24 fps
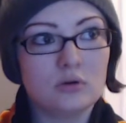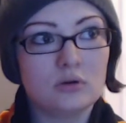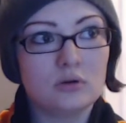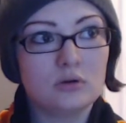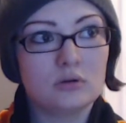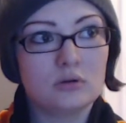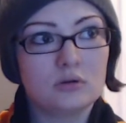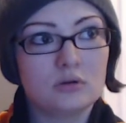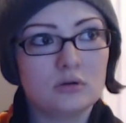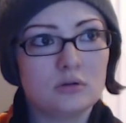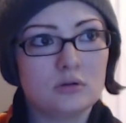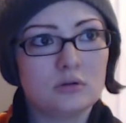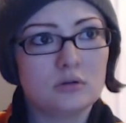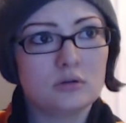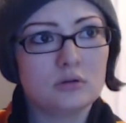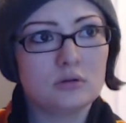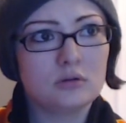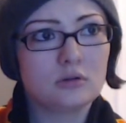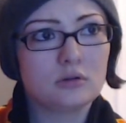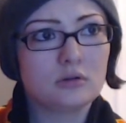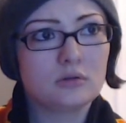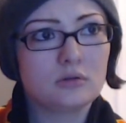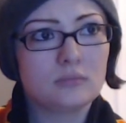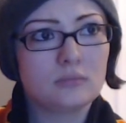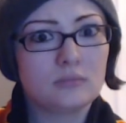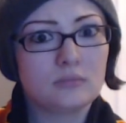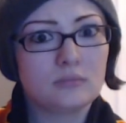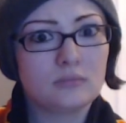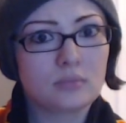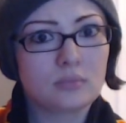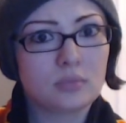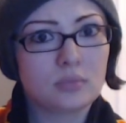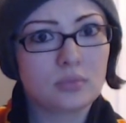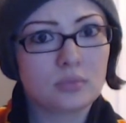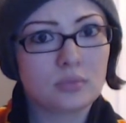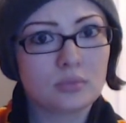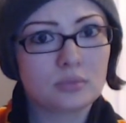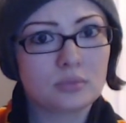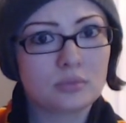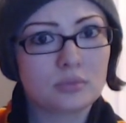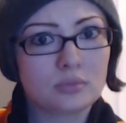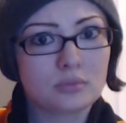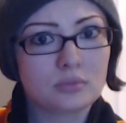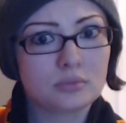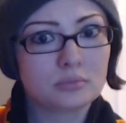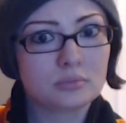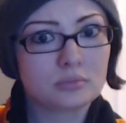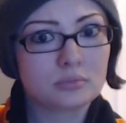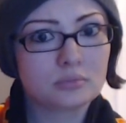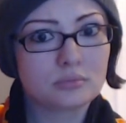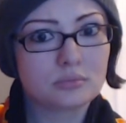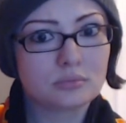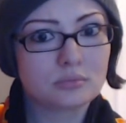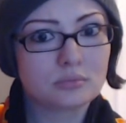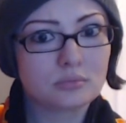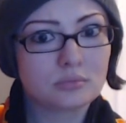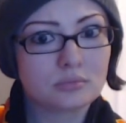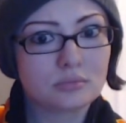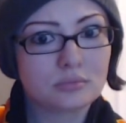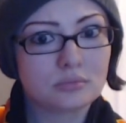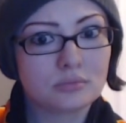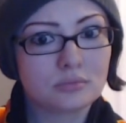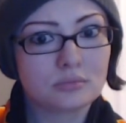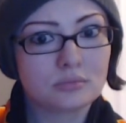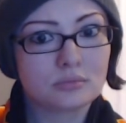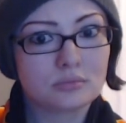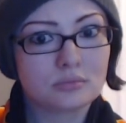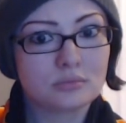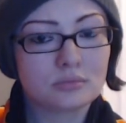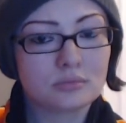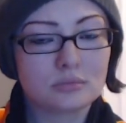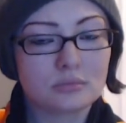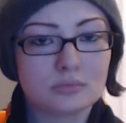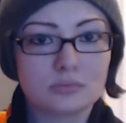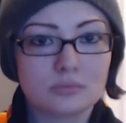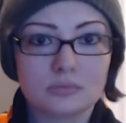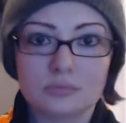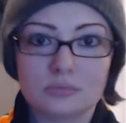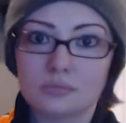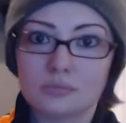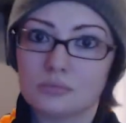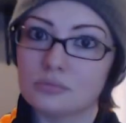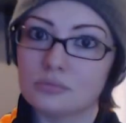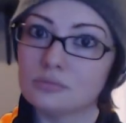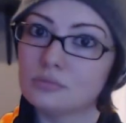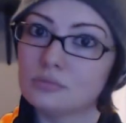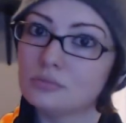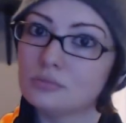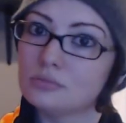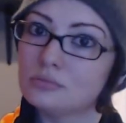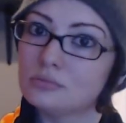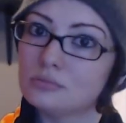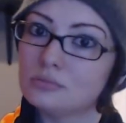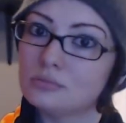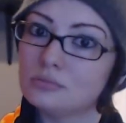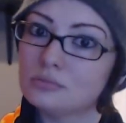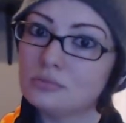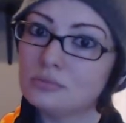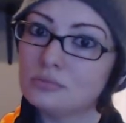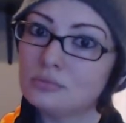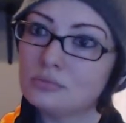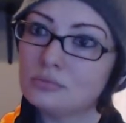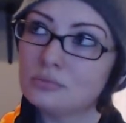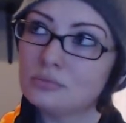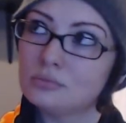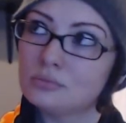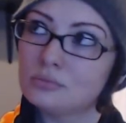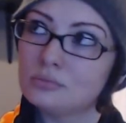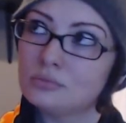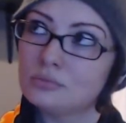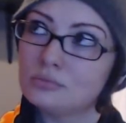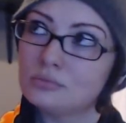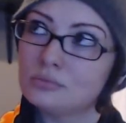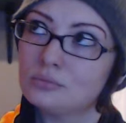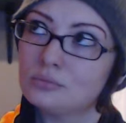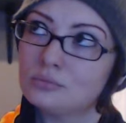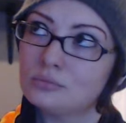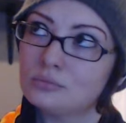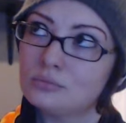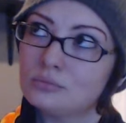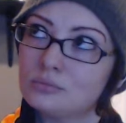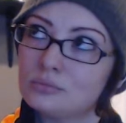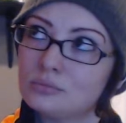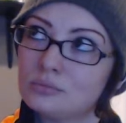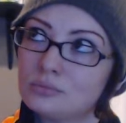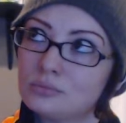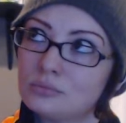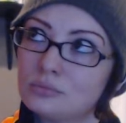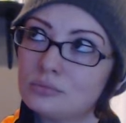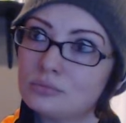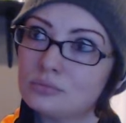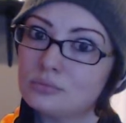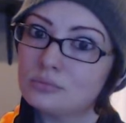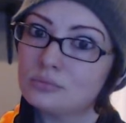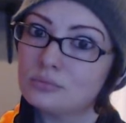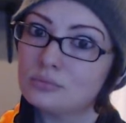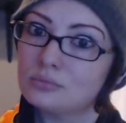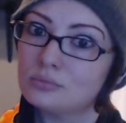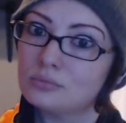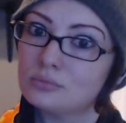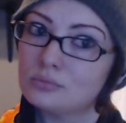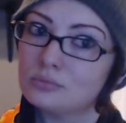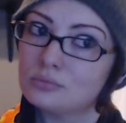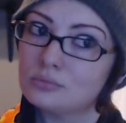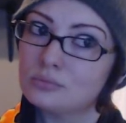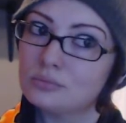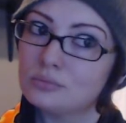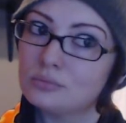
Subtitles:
[no speech]